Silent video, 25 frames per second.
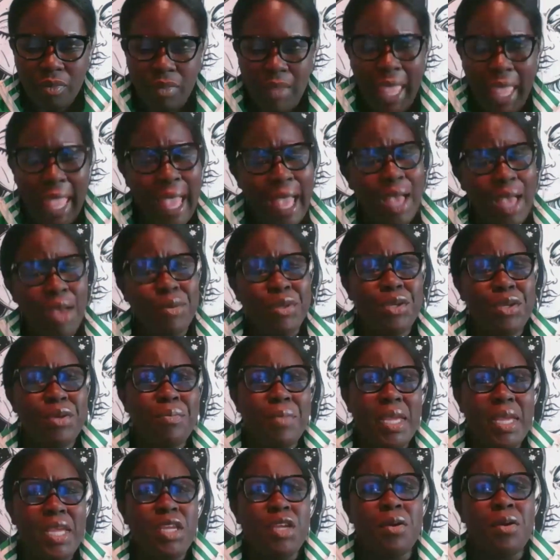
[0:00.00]
how you
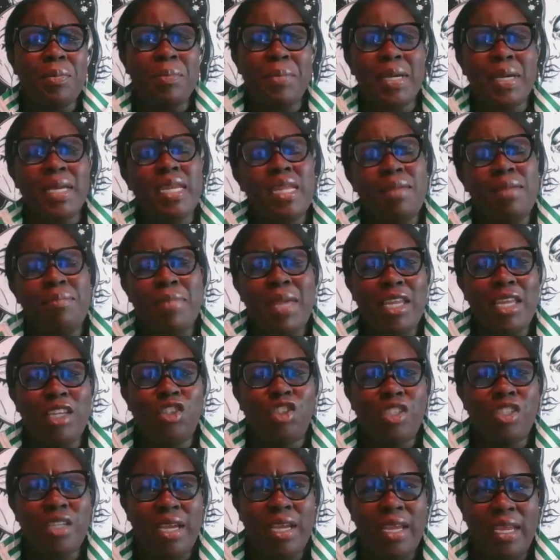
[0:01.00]
make your money may
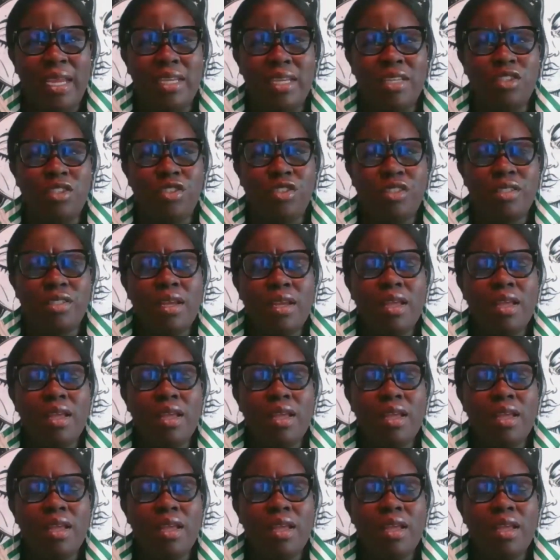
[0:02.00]
change.